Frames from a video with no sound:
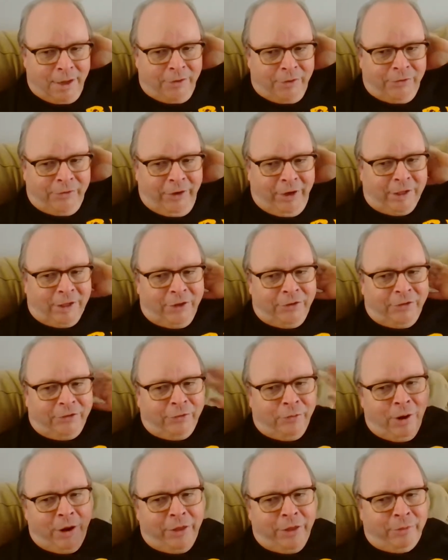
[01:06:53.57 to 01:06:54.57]
Sickle is
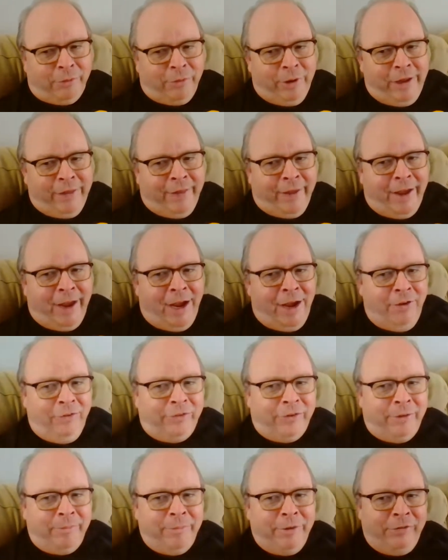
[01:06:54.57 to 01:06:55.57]
23 in the
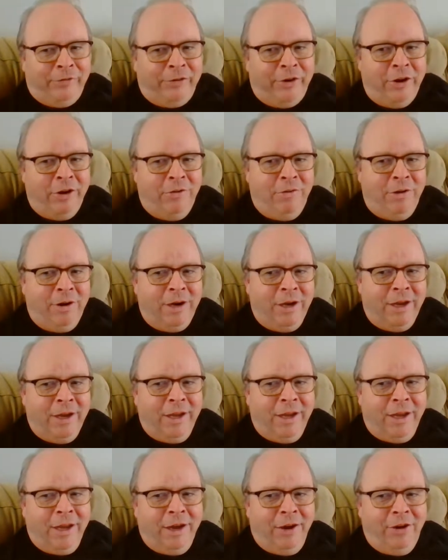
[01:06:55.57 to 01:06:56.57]
house. I missed you.
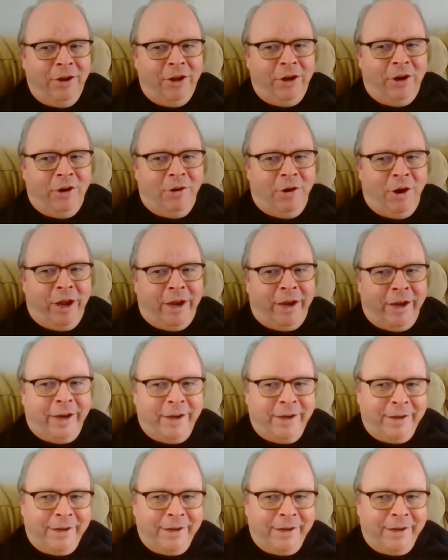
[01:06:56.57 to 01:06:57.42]
How you doing?